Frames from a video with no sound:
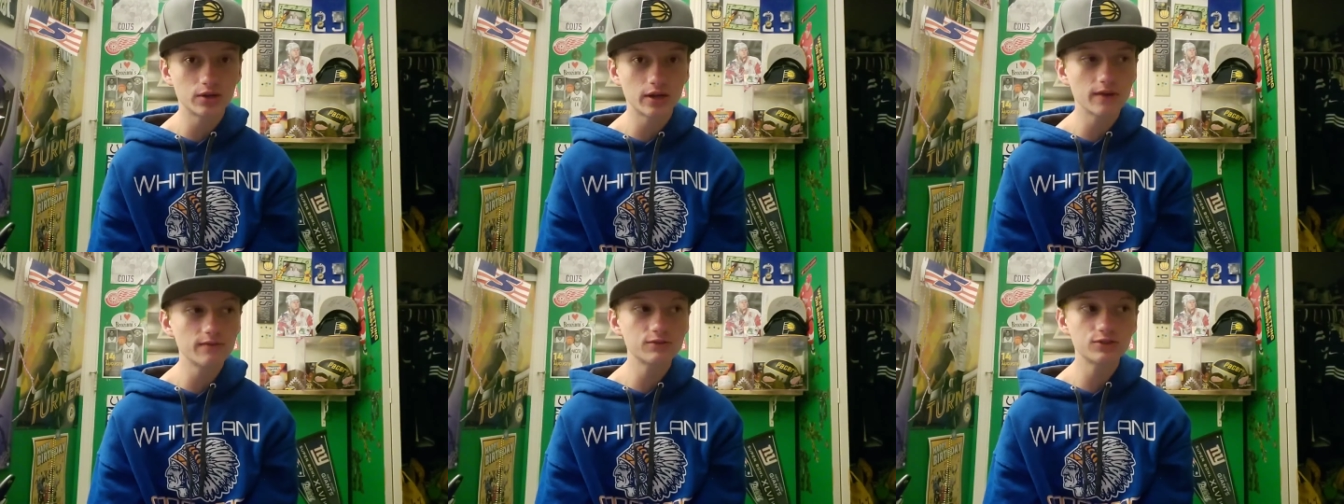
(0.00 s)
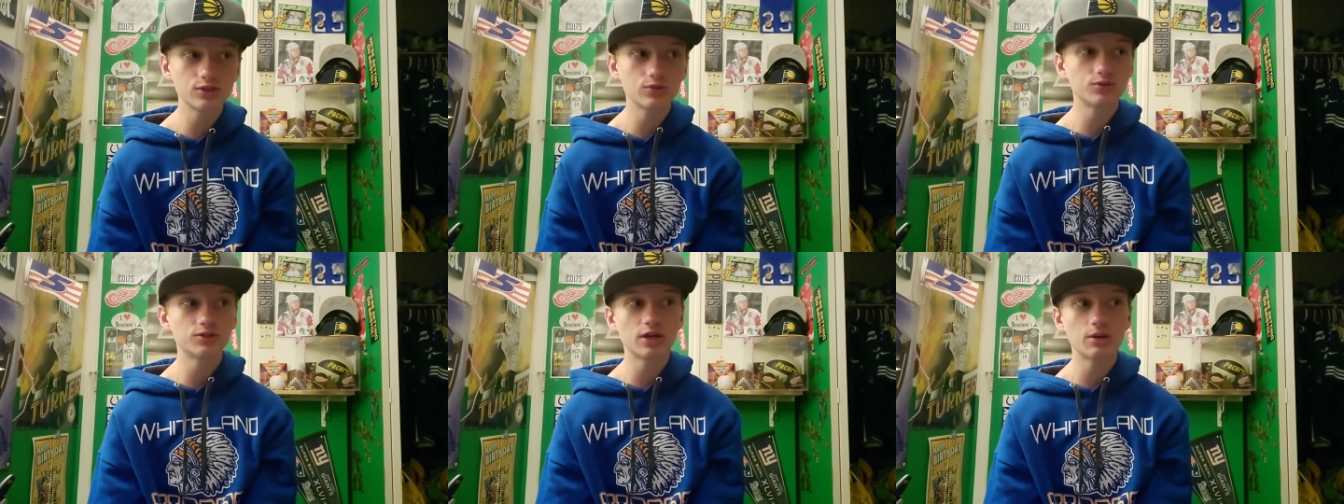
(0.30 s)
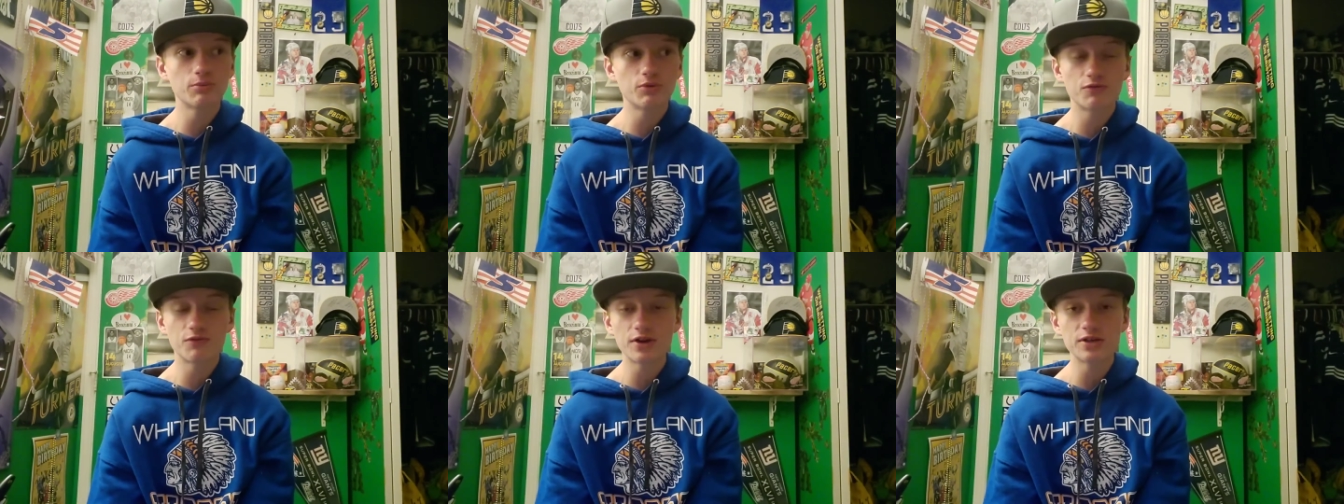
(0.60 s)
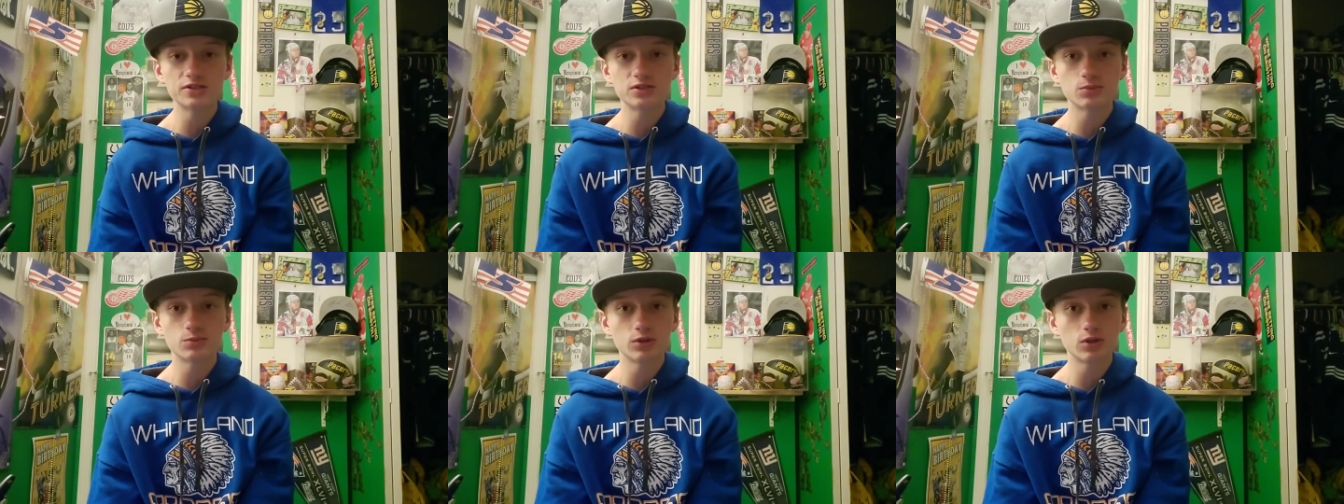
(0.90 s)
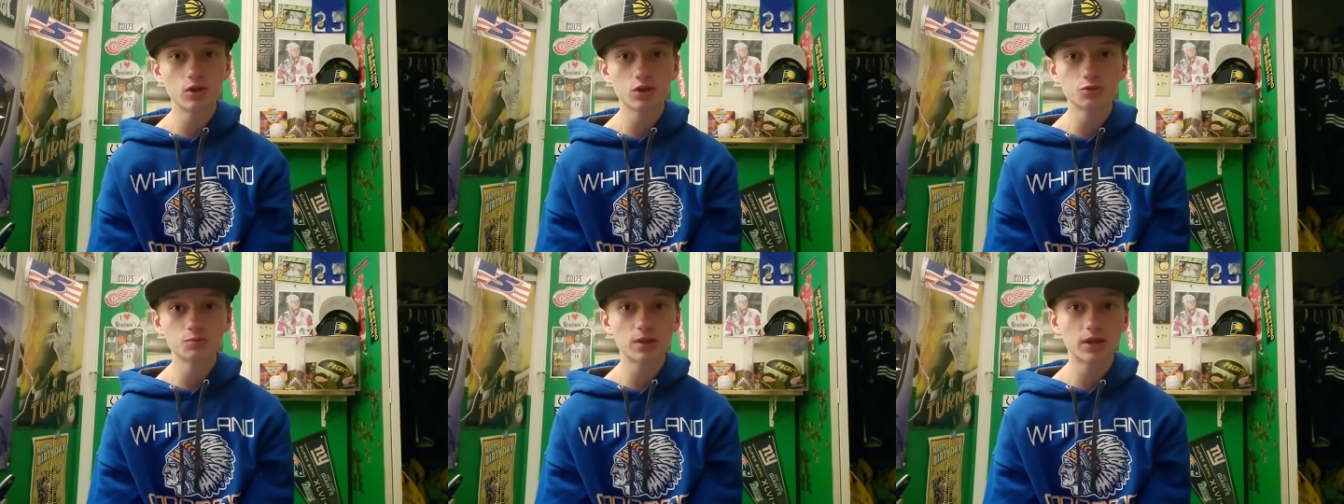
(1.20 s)
Every single time we faced them, we
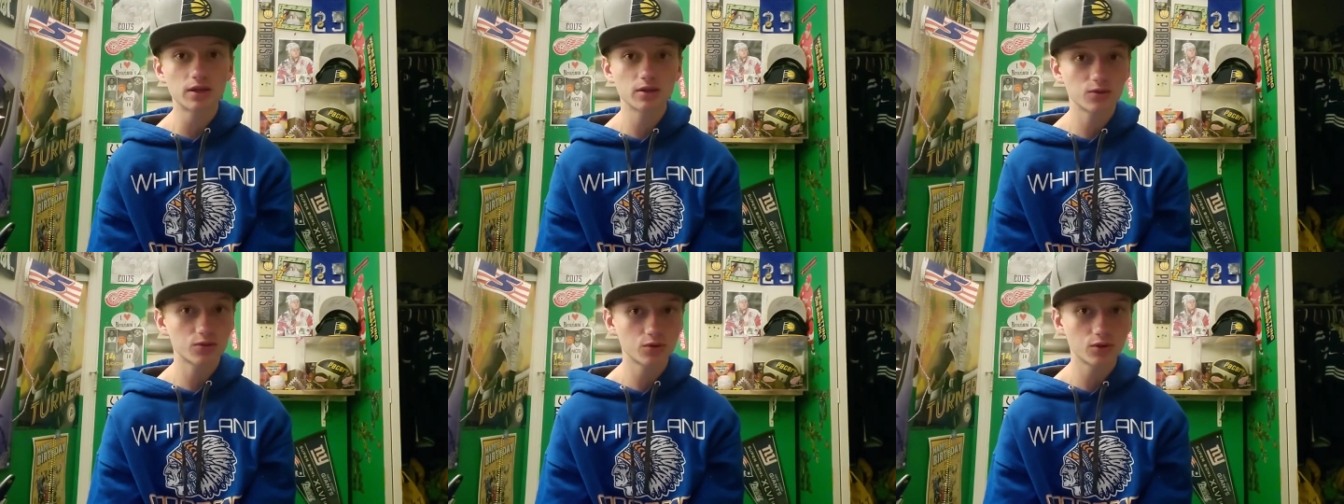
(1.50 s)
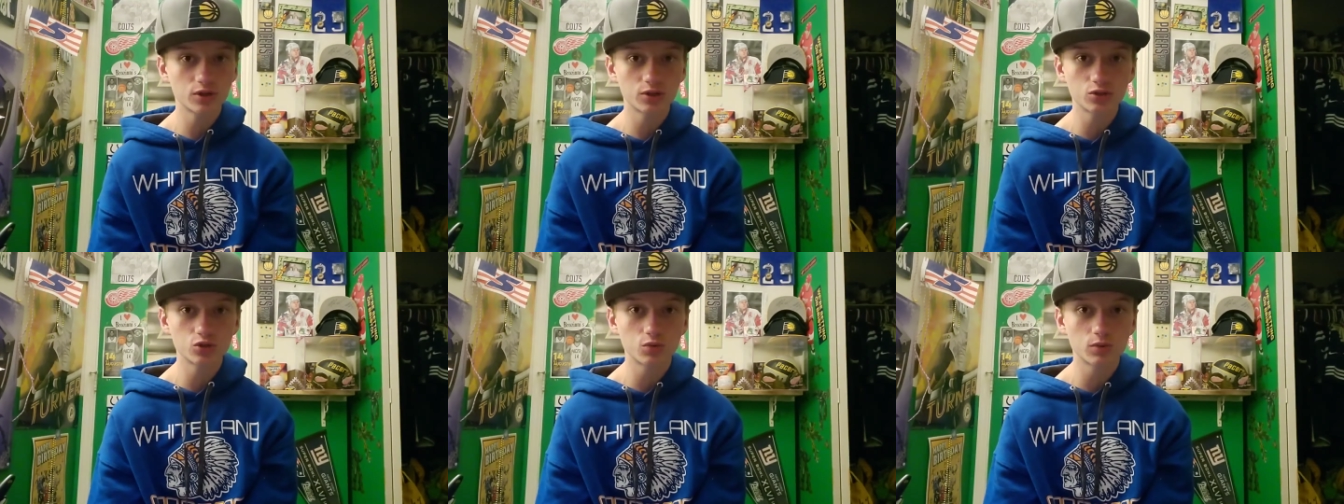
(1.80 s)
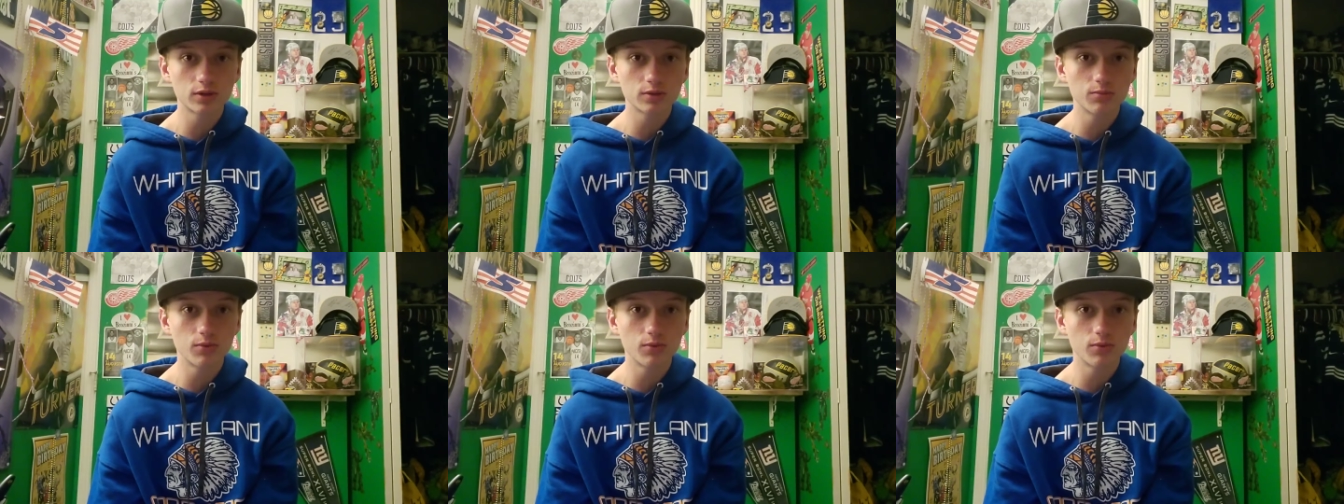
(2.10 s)
lost by like 30 or 20